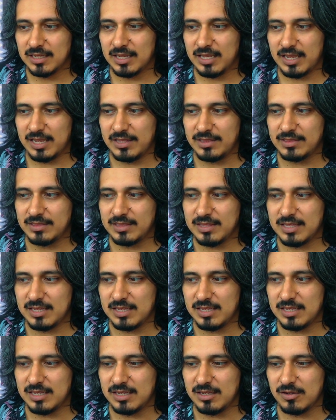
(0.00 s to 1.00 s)
in
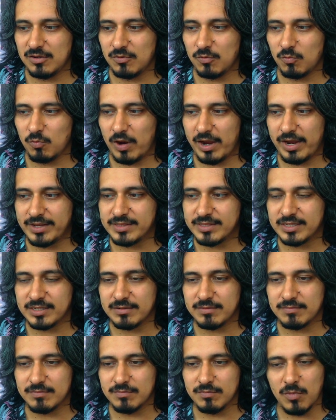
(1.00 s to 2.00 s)
the way that
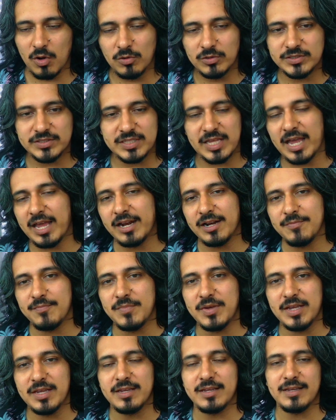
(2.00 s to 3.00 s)
most
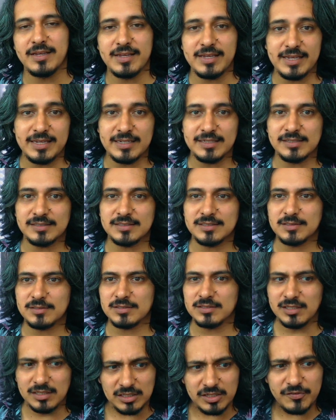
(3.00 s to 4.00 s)
anime is
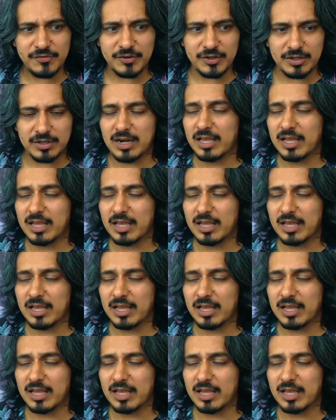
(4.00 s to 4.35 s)
delivered.